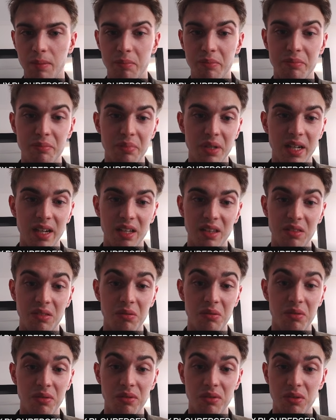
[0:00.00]
But I
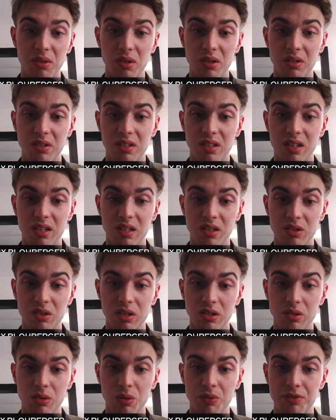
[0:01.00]
thought he can
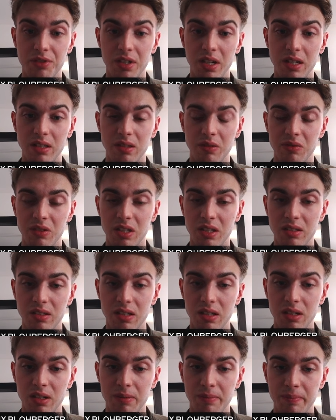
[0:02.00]
just go for knight f6
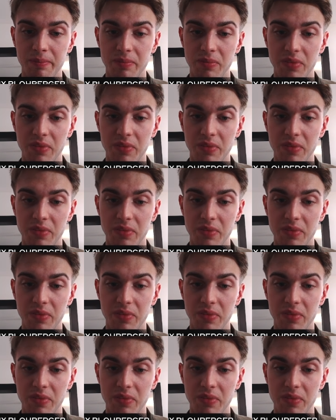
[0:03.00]
here.